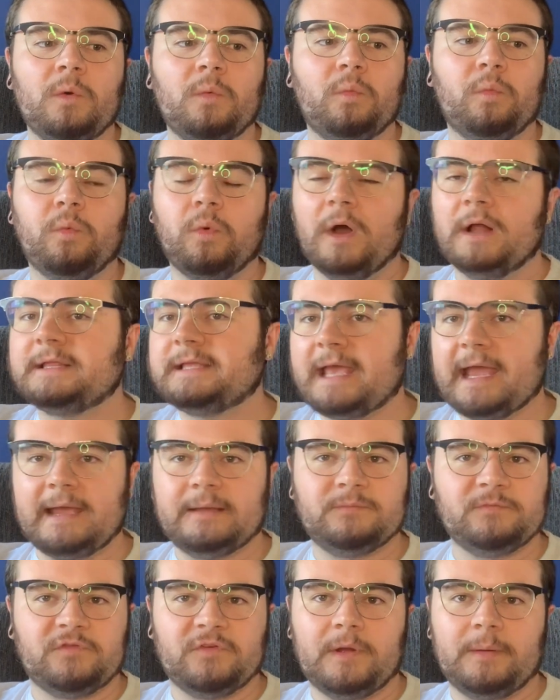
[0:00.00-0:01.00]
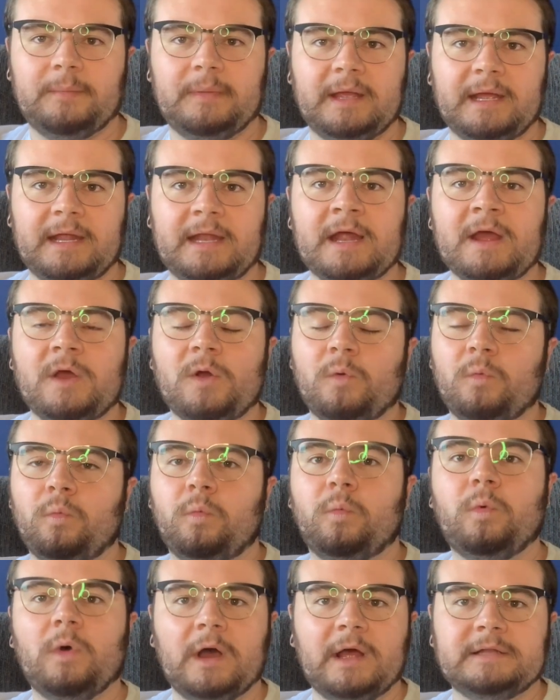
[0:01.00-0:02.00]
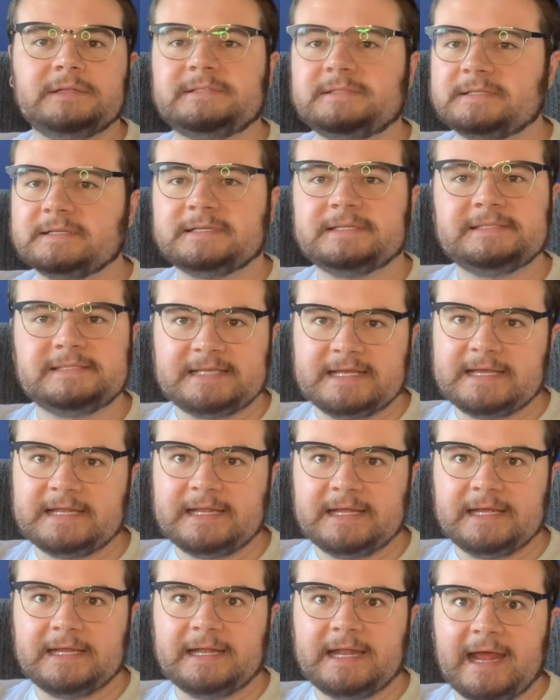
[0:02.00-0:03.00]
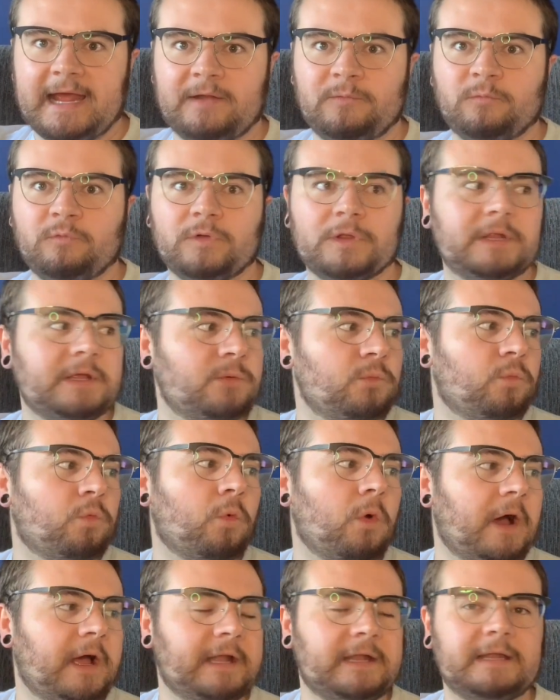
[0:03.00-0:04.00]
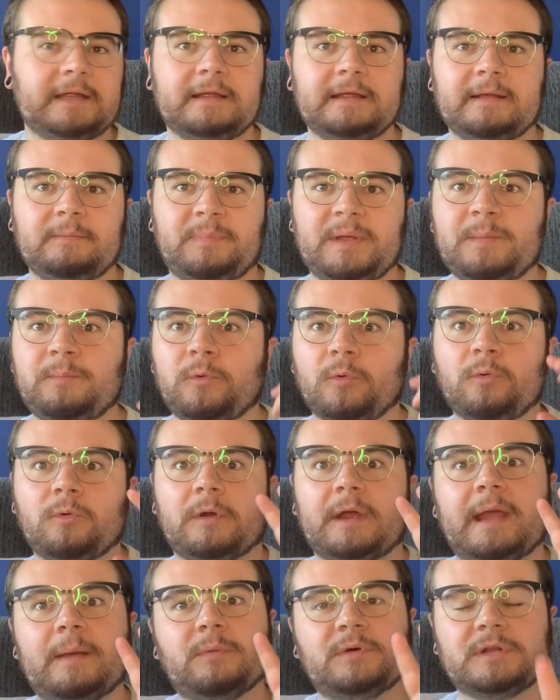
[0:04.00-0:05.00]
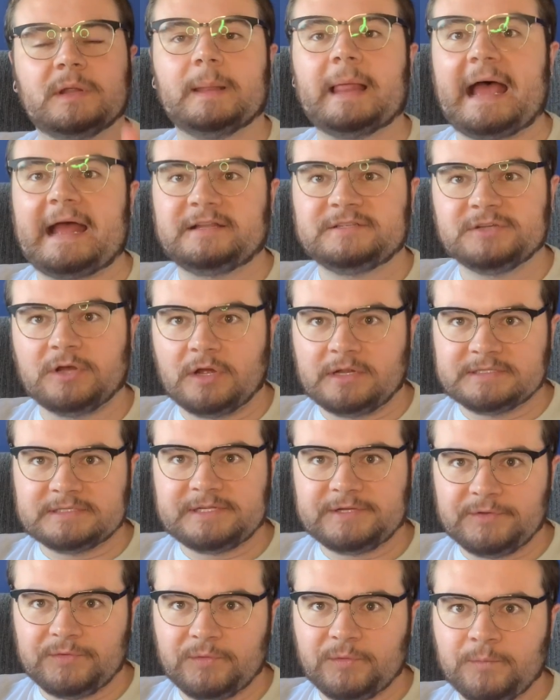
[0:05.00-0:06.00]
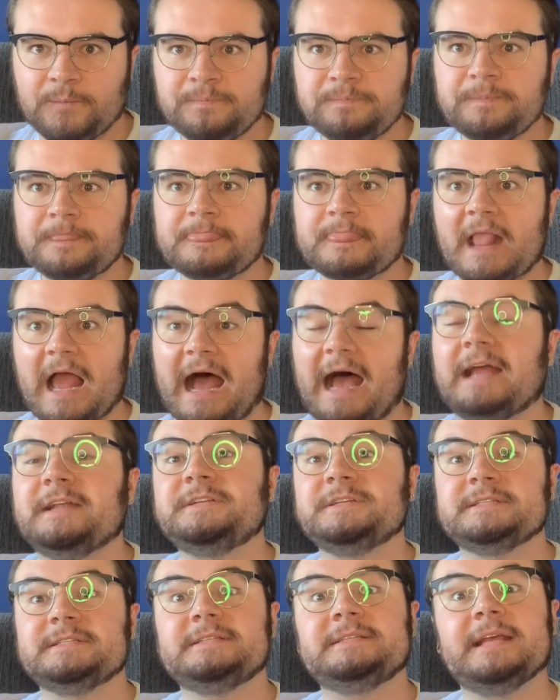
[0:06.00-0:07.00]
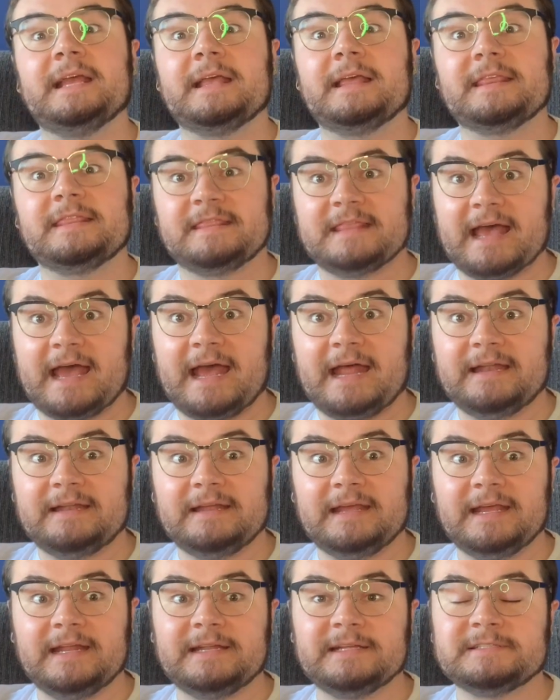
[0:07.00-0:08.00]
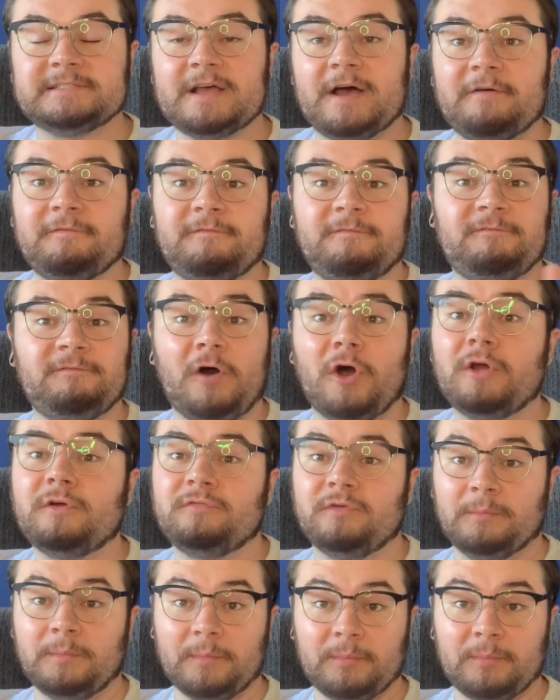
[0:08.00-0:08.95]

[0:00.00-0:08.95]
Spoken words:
what came from it, what succeeded, and really what people were able to latch on to. I just think that it is far from a